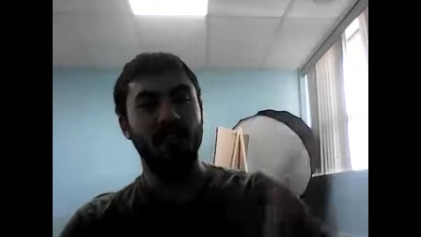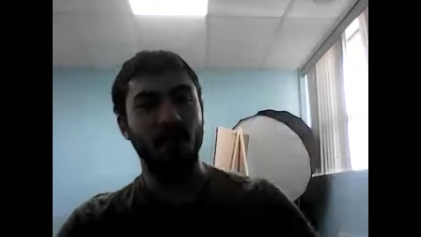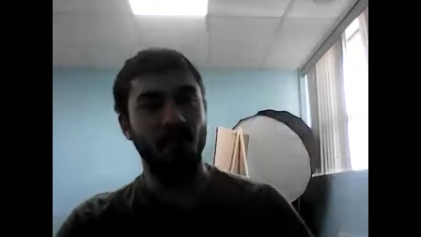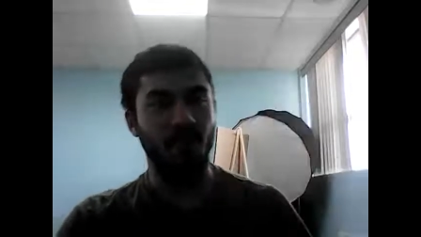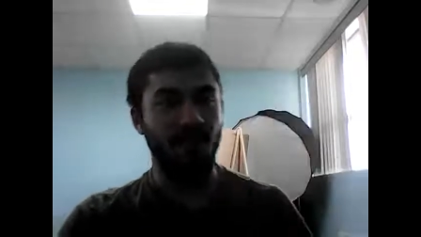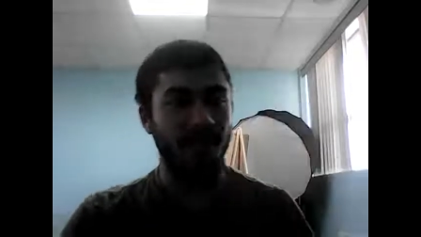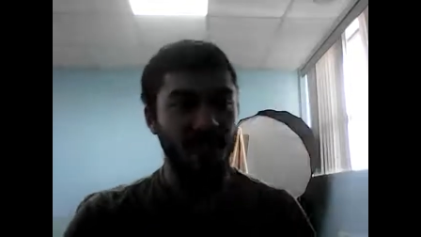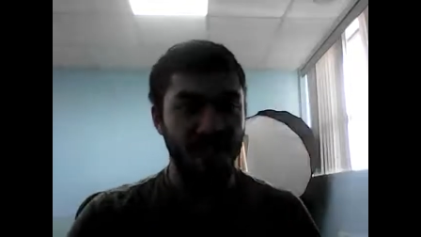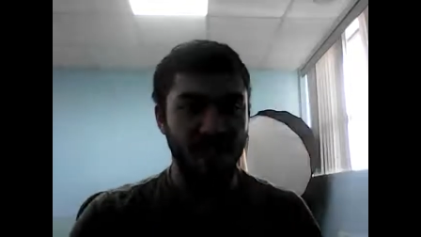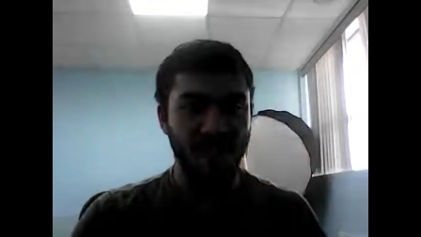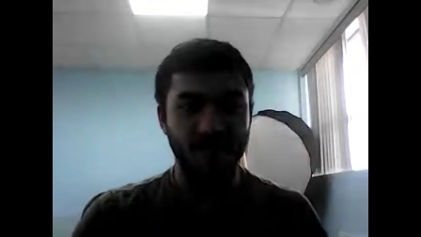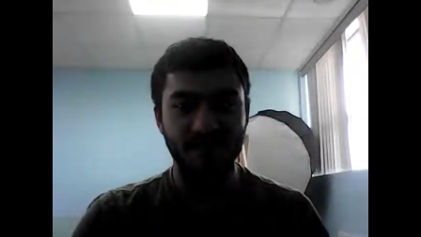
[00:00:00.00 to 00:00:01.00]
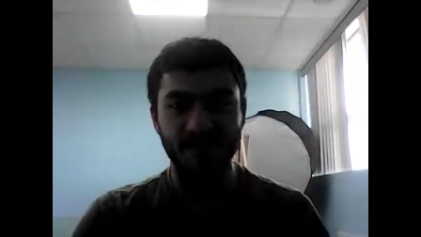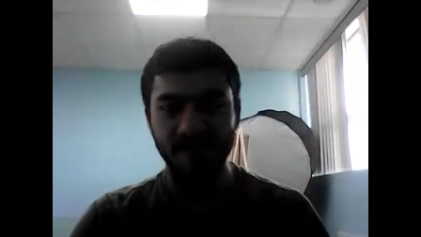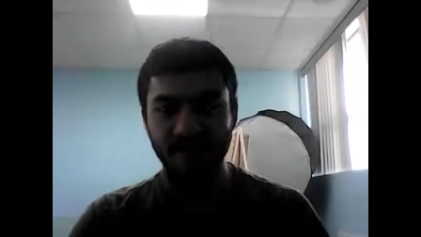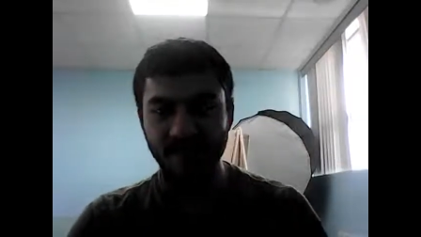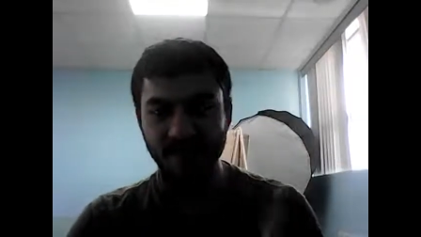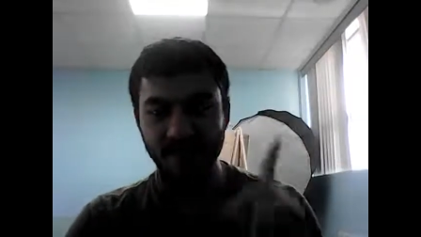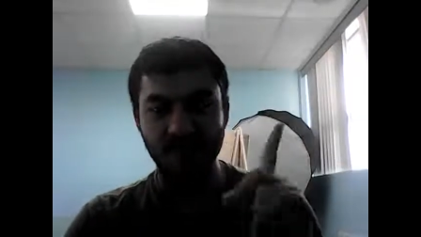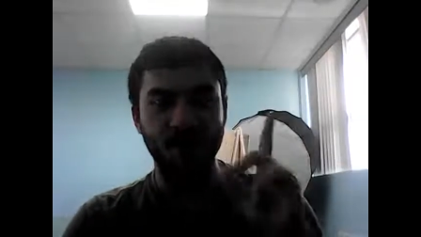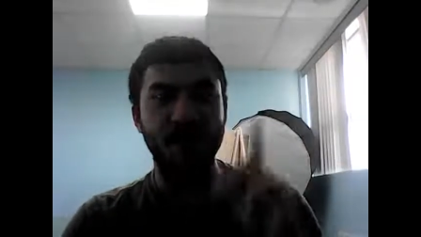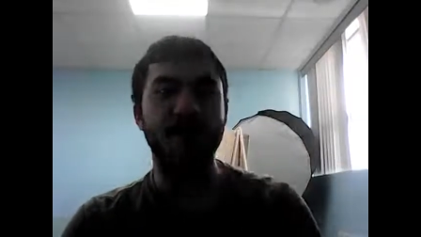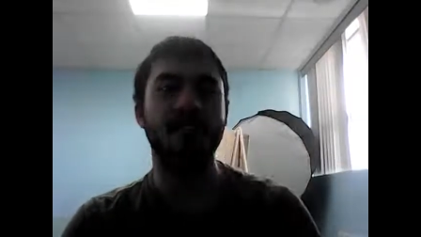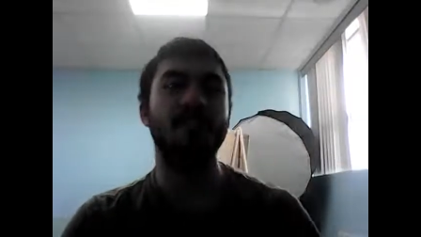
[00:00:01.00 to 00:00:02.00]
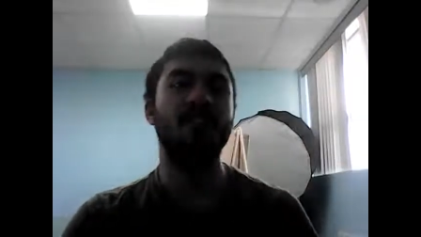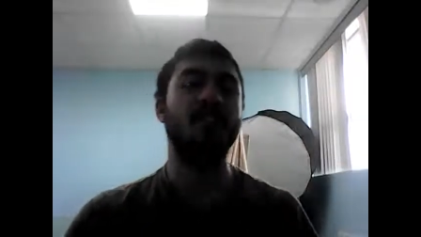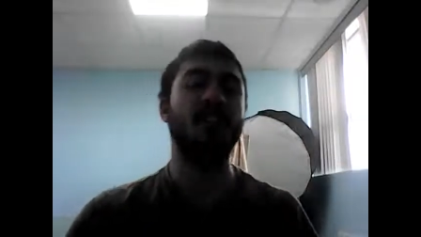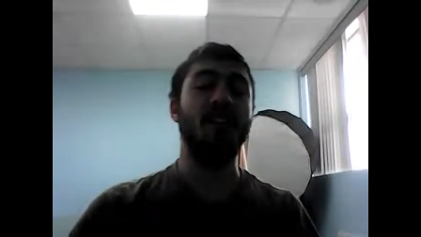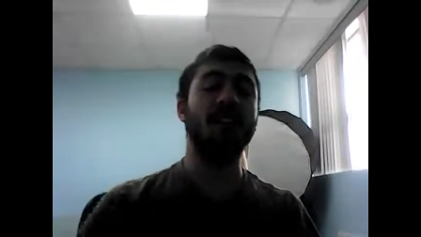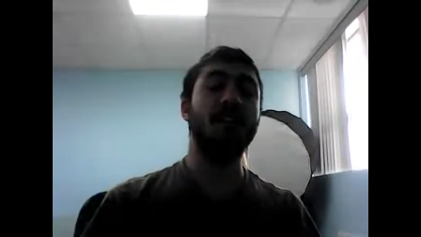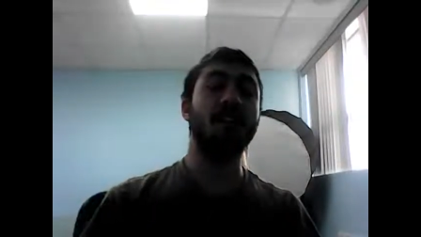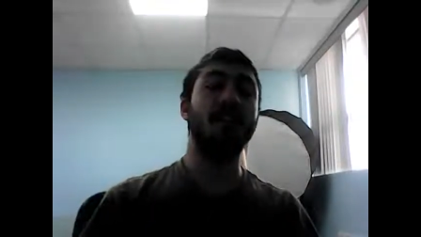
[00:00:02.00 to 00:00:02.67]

There we go. That's the name. I just remembered it. Okay, so the